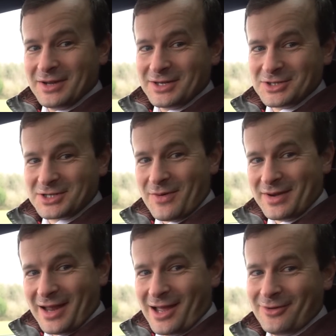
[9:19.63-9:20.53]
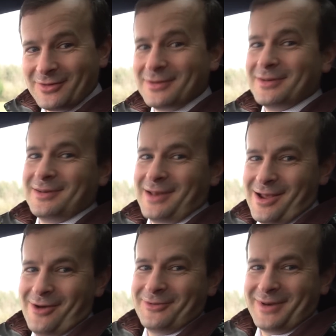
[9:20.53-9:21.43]
It's just going down,
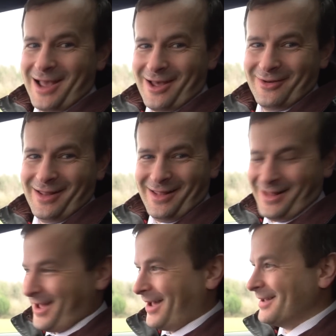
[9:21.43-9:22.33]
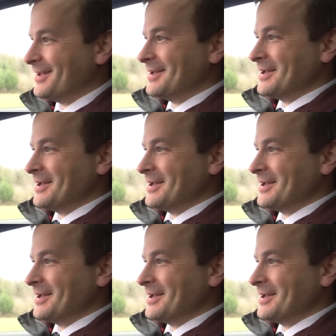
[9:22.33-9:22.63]
down, down like that.